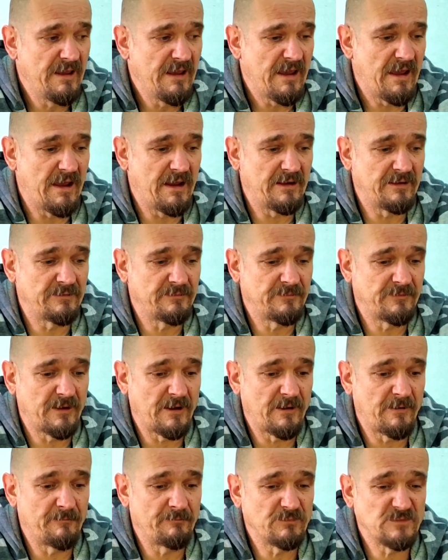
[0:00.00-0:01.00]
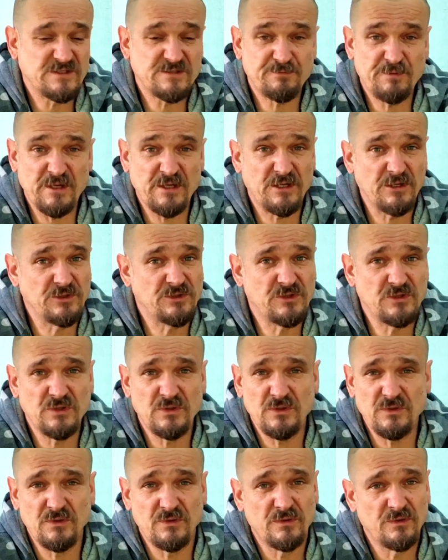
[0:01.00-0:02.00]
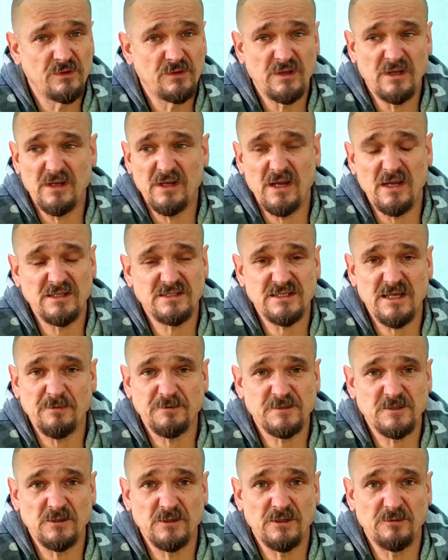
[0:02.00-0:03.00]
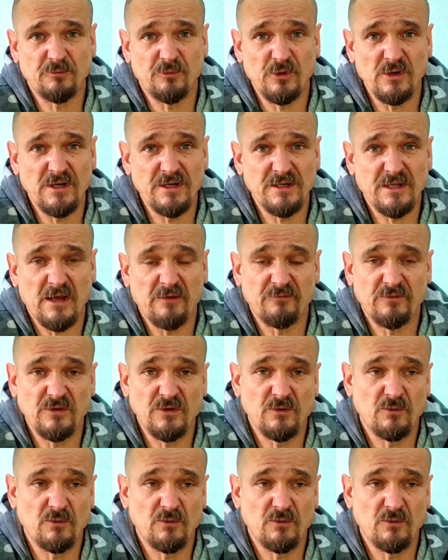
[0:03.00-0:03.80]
and speaking to you, it's absolutely brilliant having you